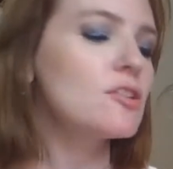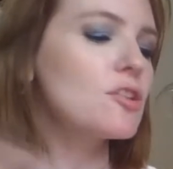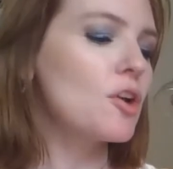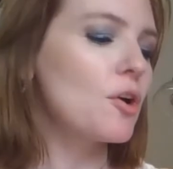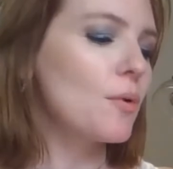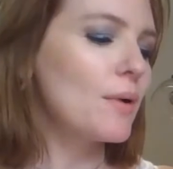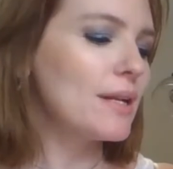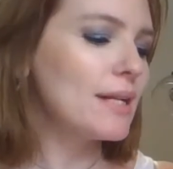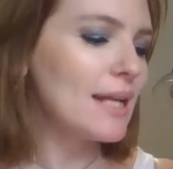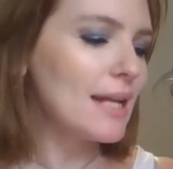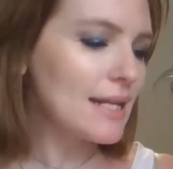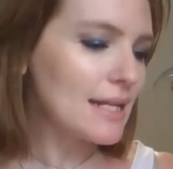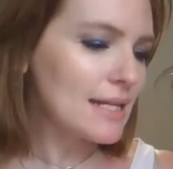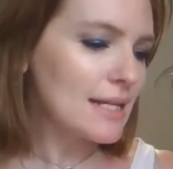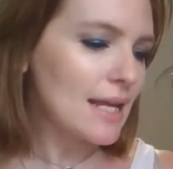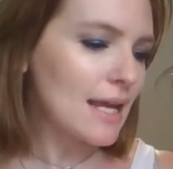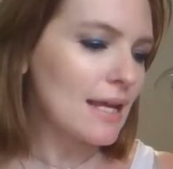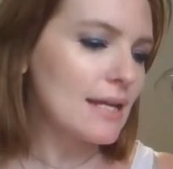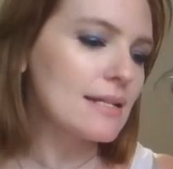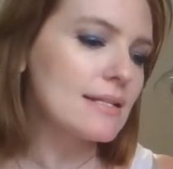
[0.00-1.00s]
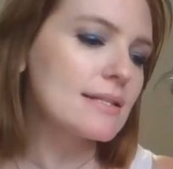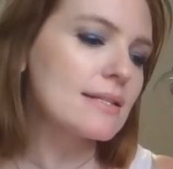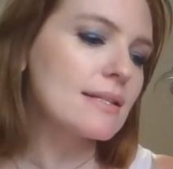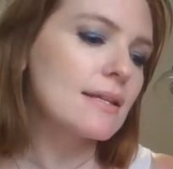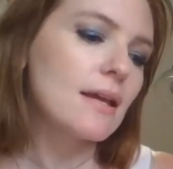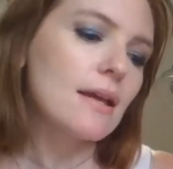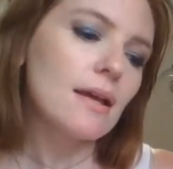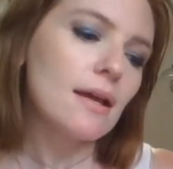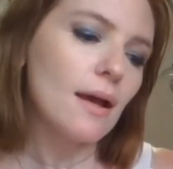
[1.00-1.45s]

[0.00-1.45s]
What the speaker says: So in any case,